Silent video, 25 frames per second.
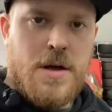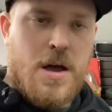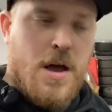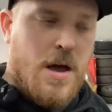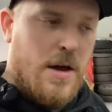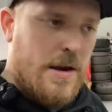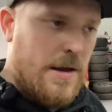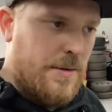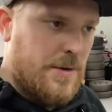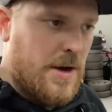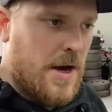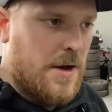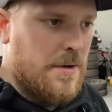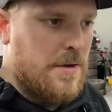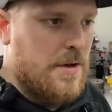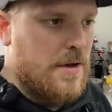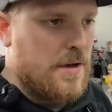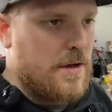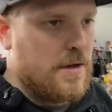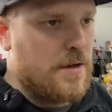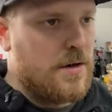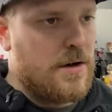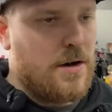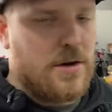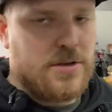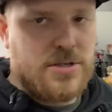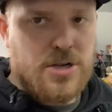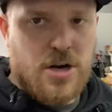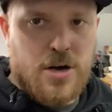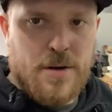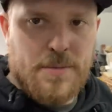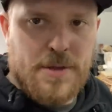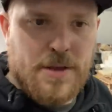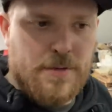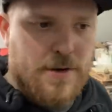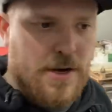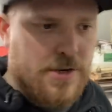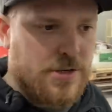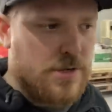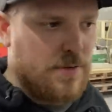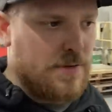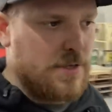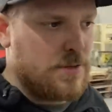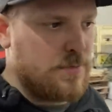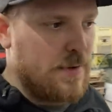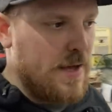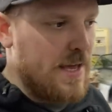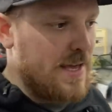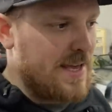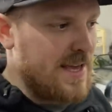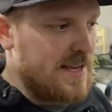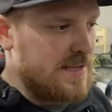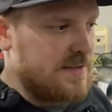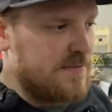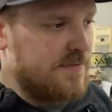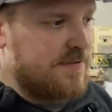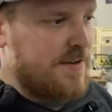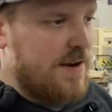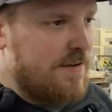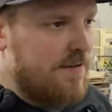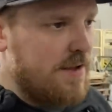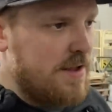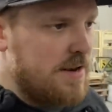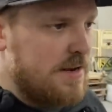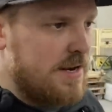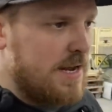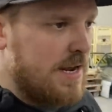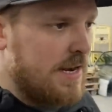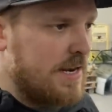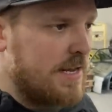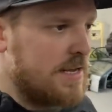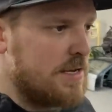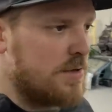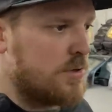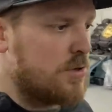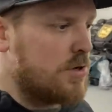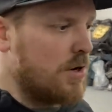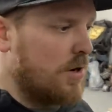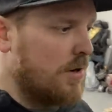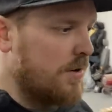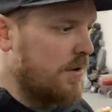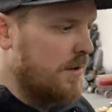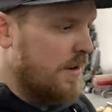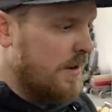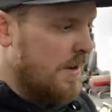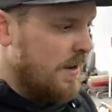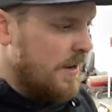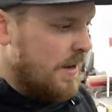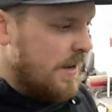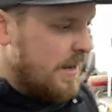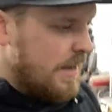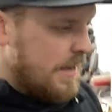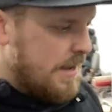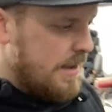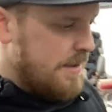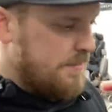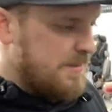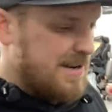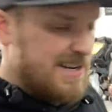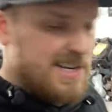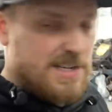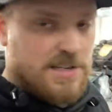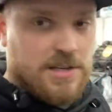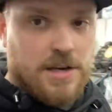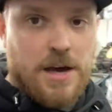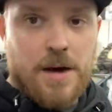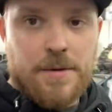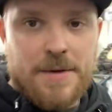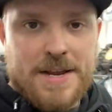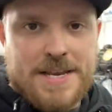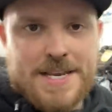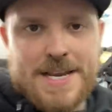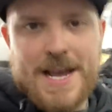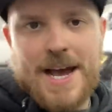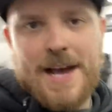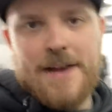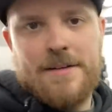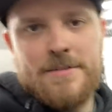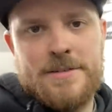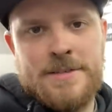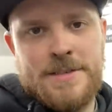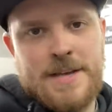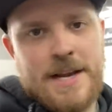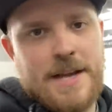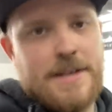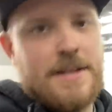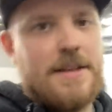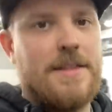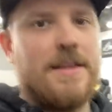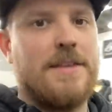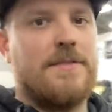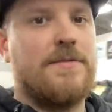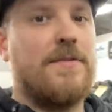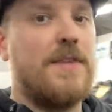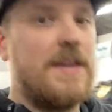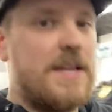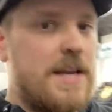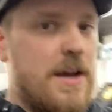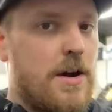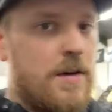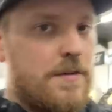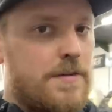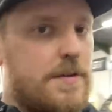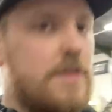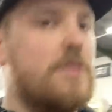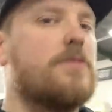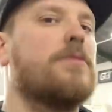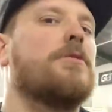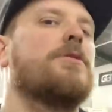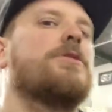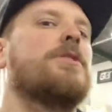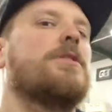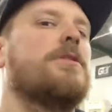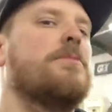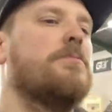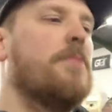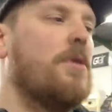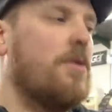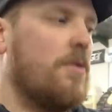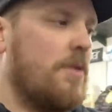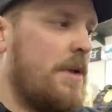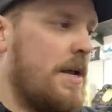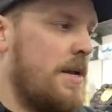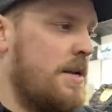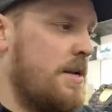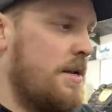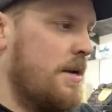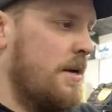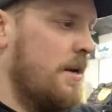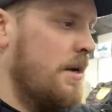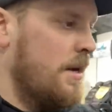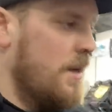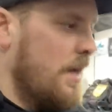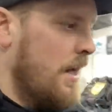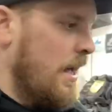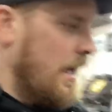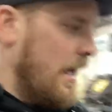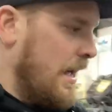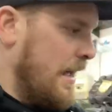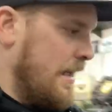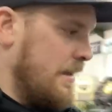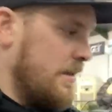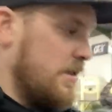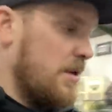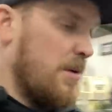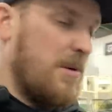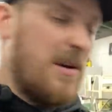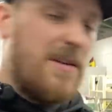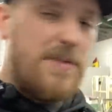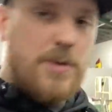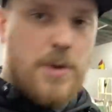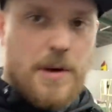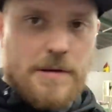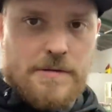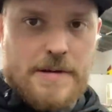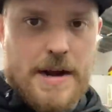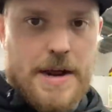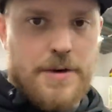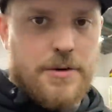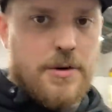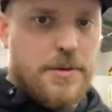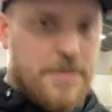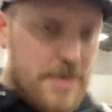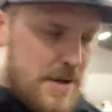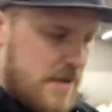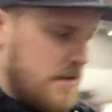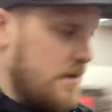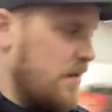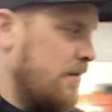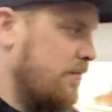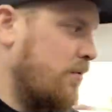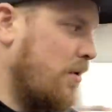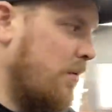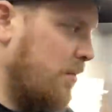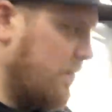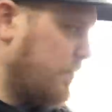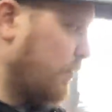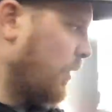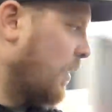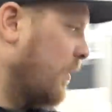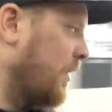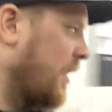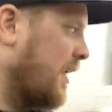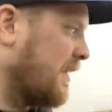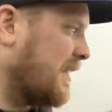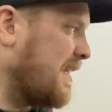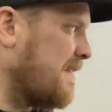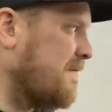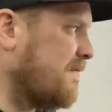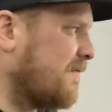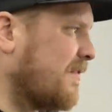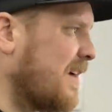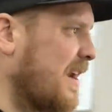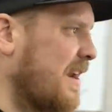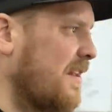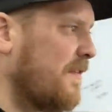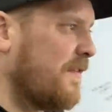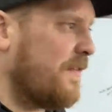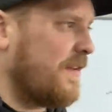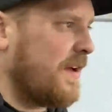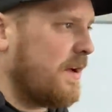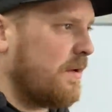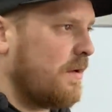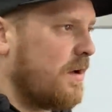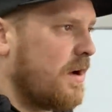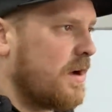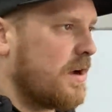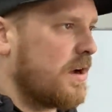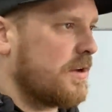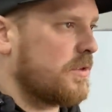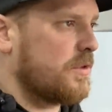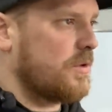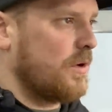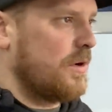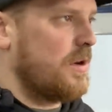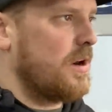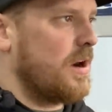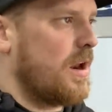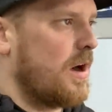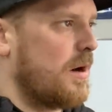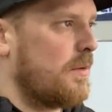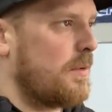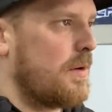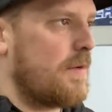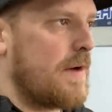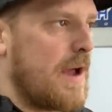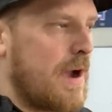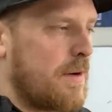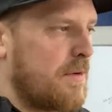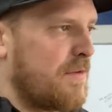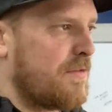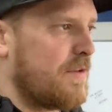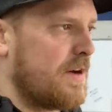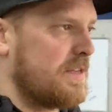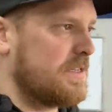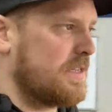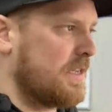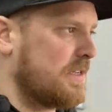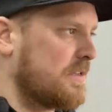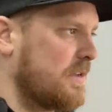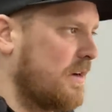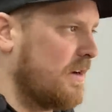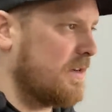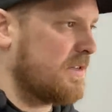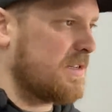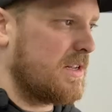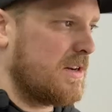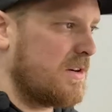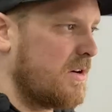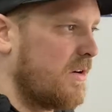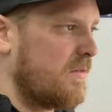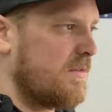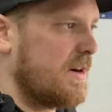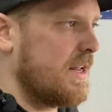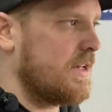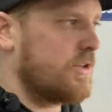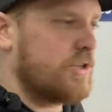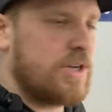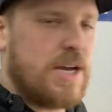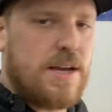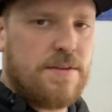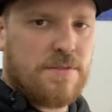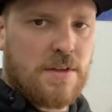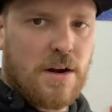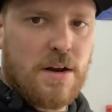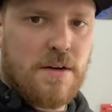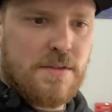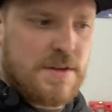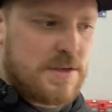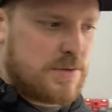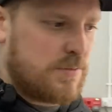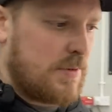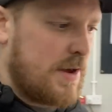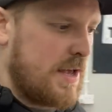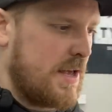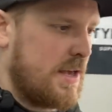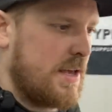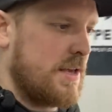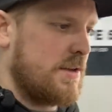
And there we go. Our time in the workshop this week is very nearly done. I need to go in now and edit this video for you to watch in the morning. So we'll have a quick roundup of what we've done. I didn't really feel like I'd done a lot. We were out with friends last night, so I've not really achieved a lot this week.